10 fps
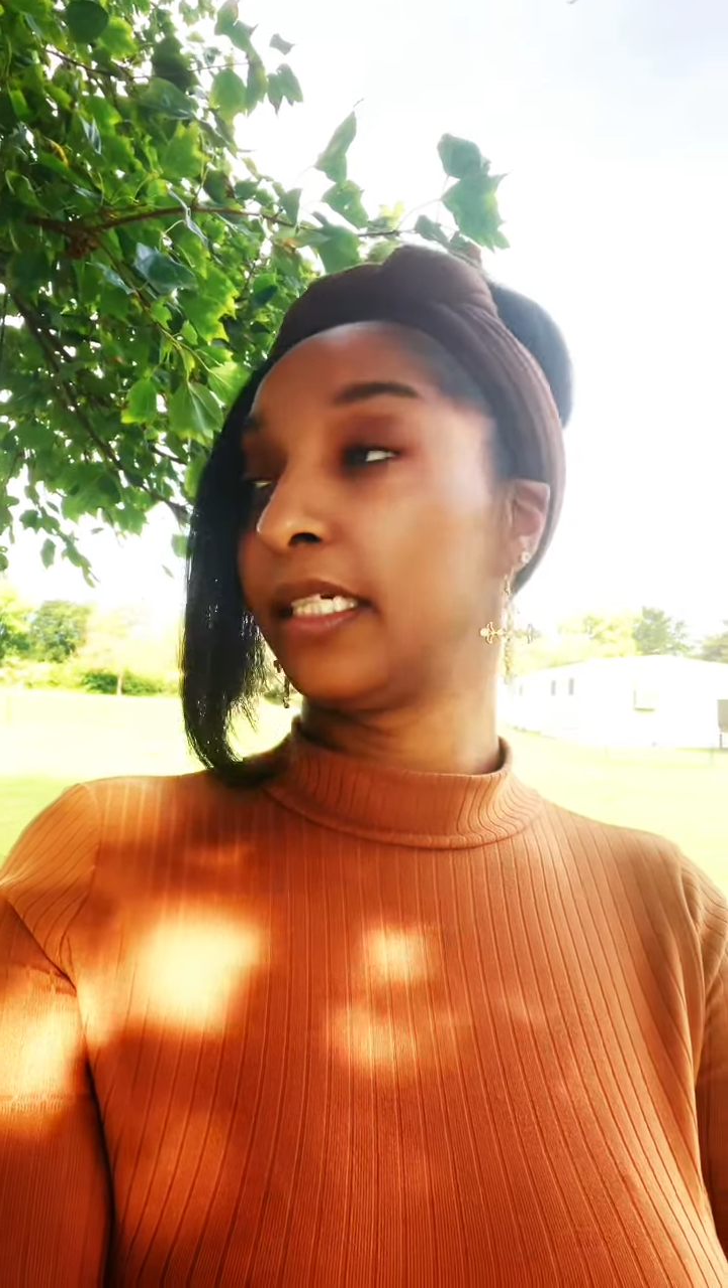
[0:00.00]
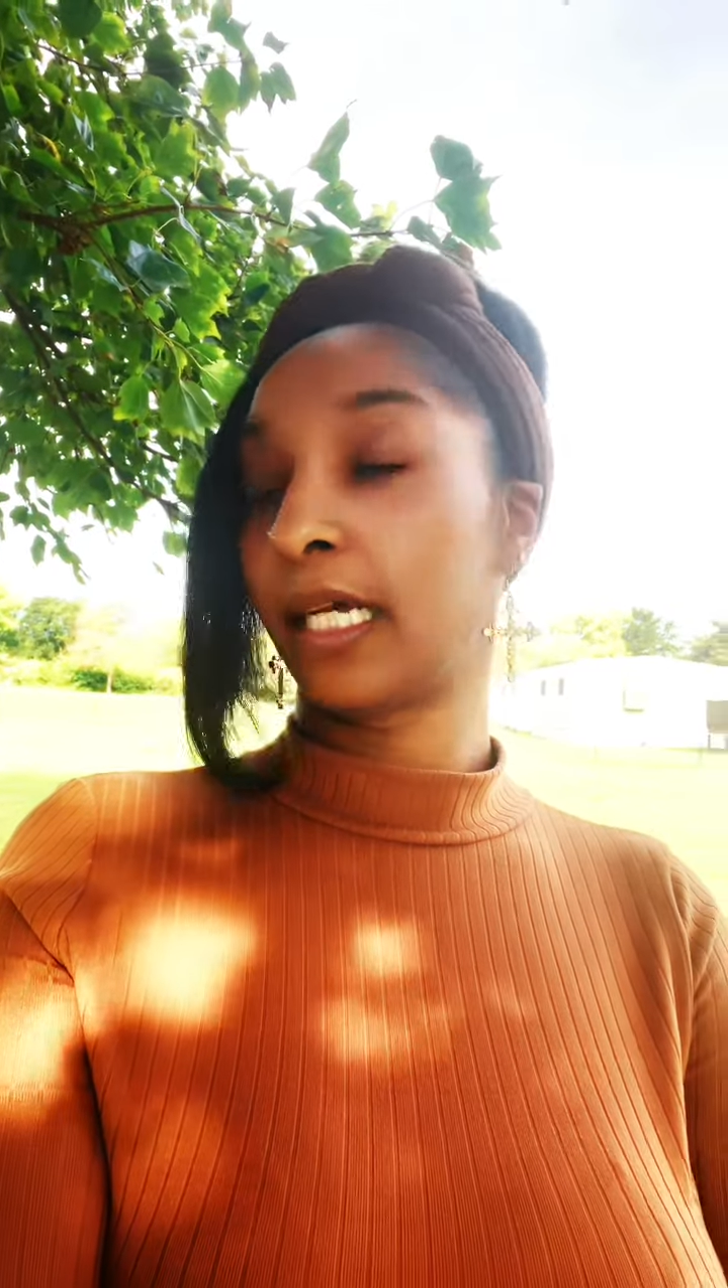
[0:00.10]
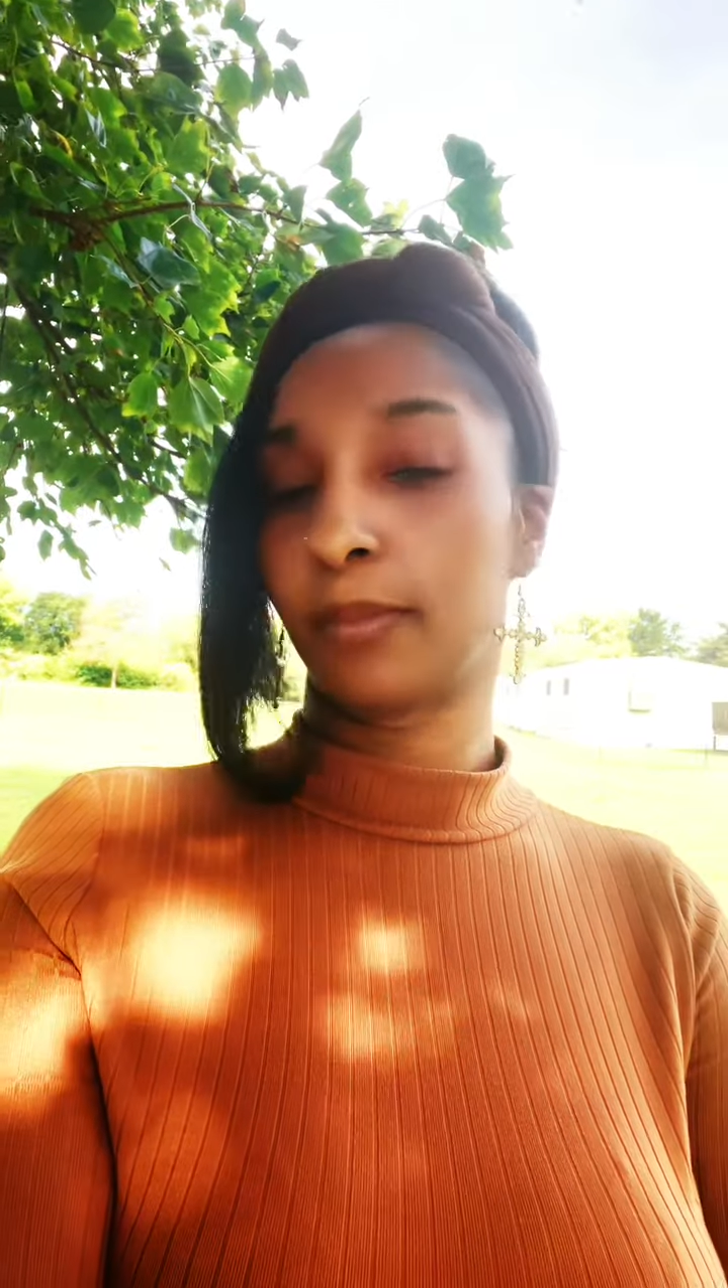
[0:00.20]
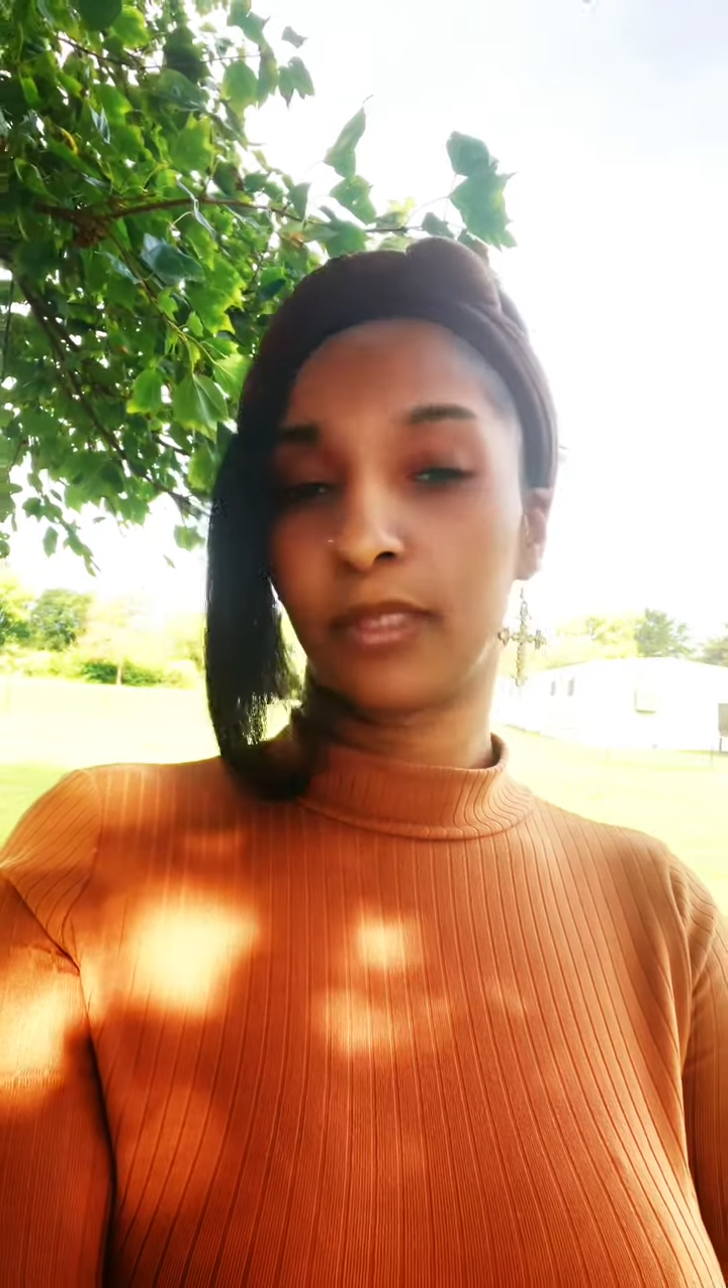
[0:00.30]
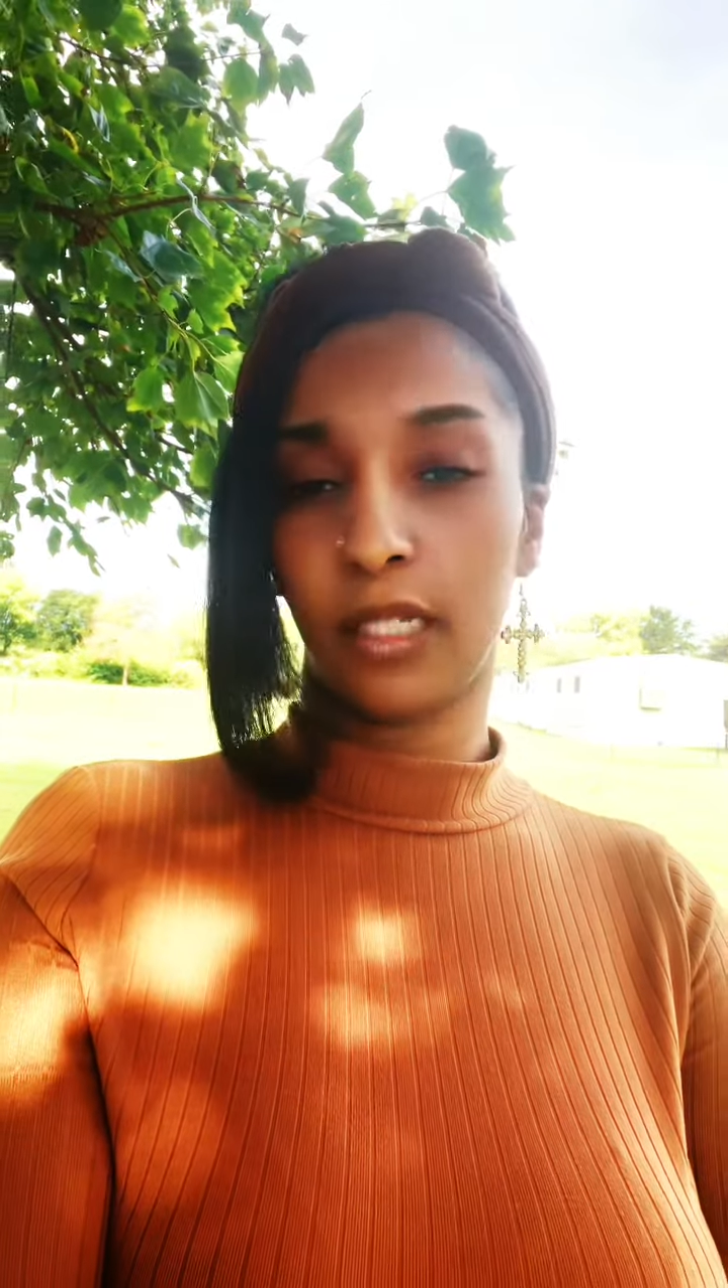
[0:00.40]

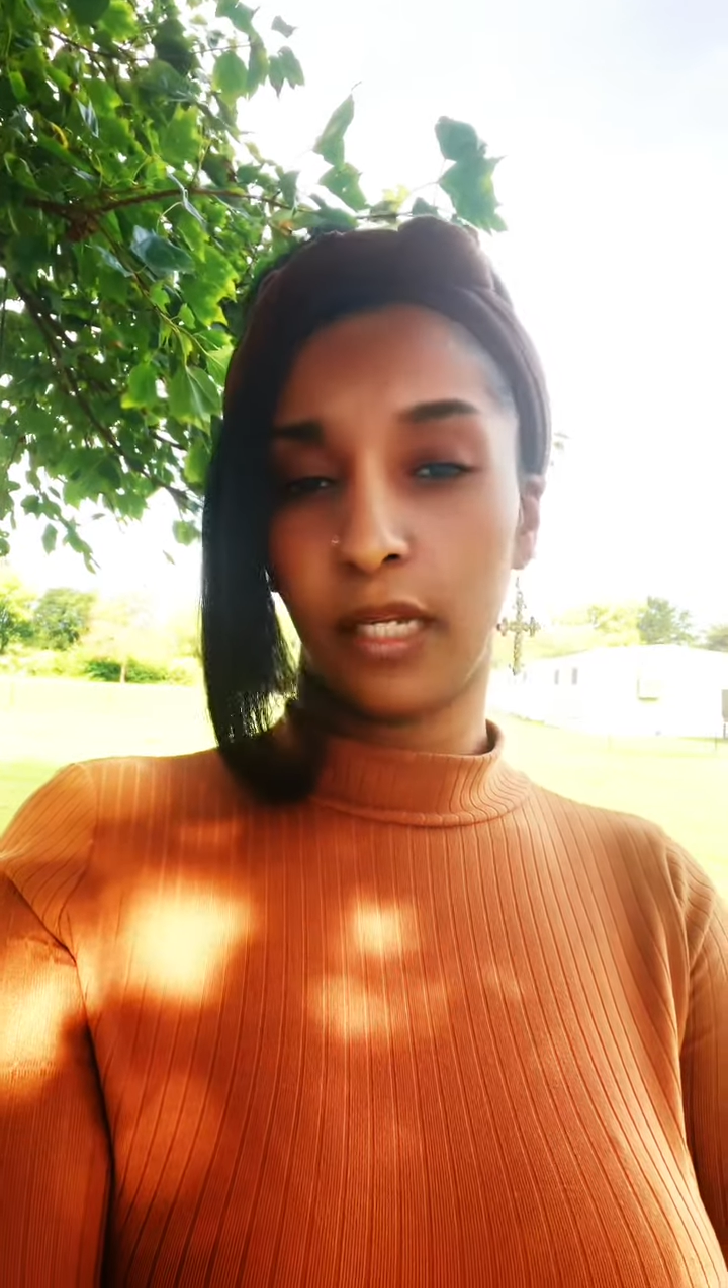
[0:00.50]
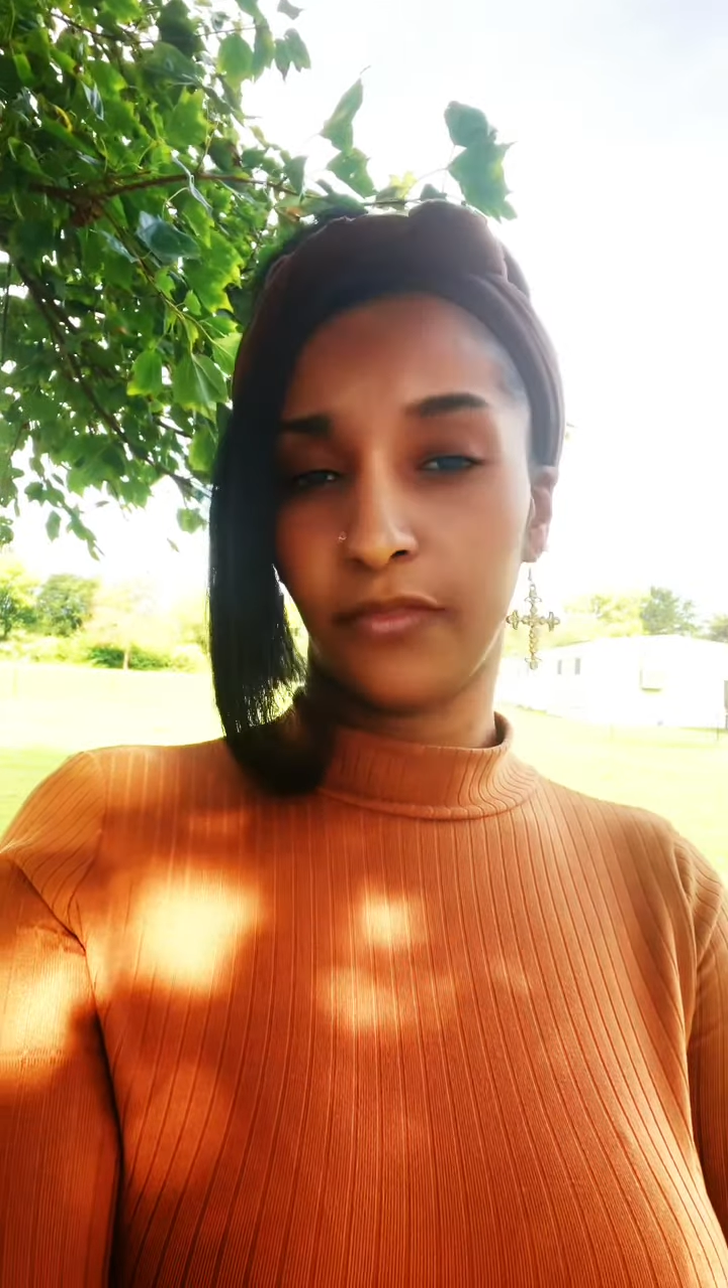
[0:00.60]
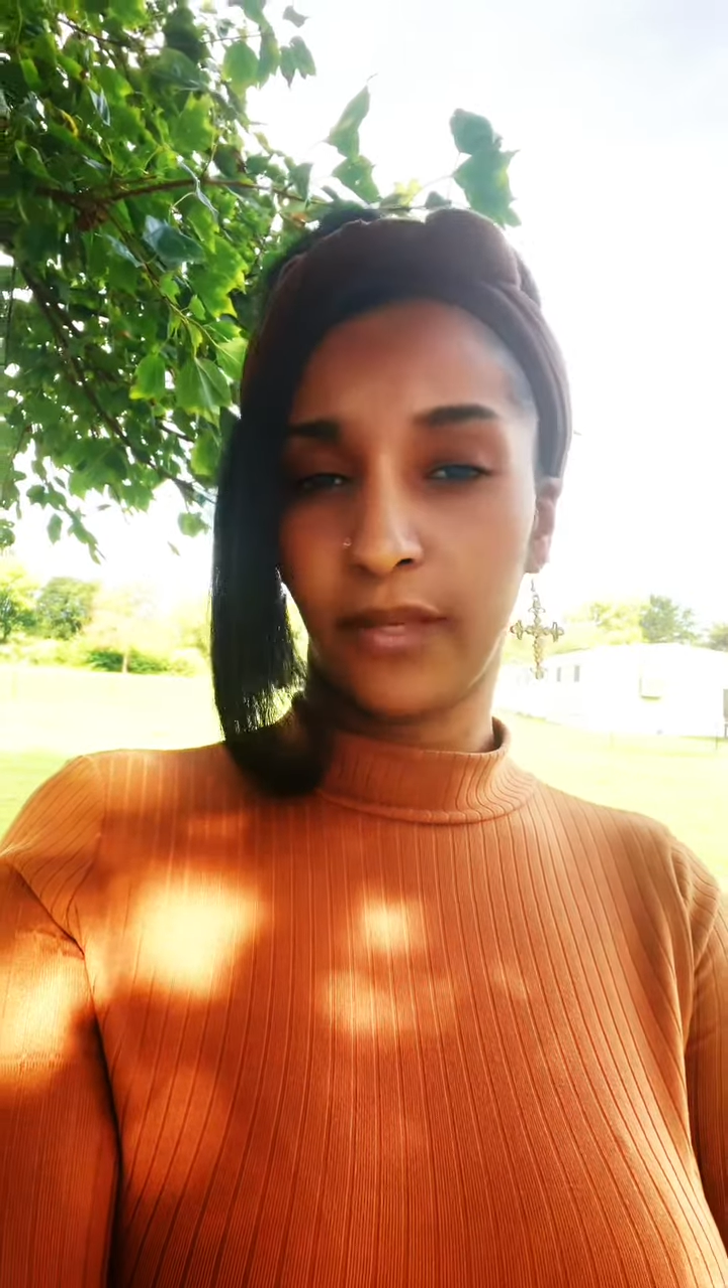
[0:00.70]
comes off